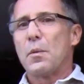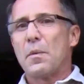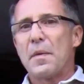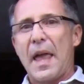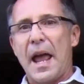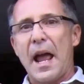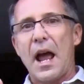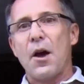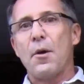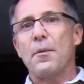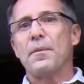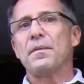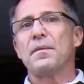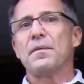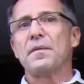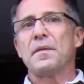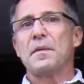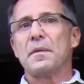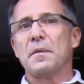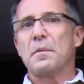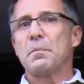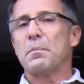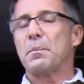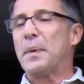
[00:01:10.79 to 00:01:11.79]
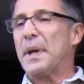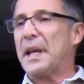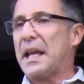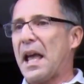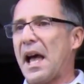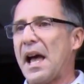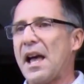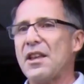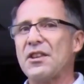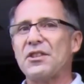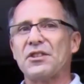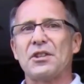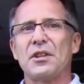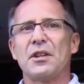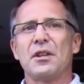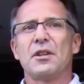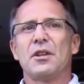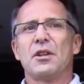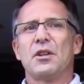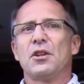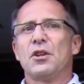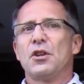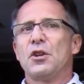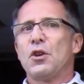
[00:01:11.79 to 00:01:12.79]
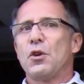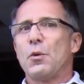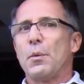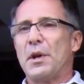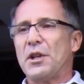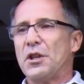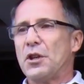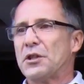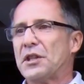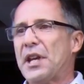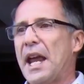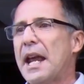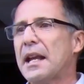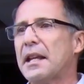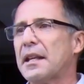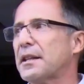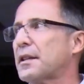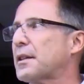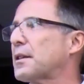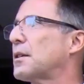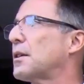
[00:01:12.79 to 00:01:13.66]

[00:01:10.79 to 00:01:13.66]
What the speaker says: Now, because when you take...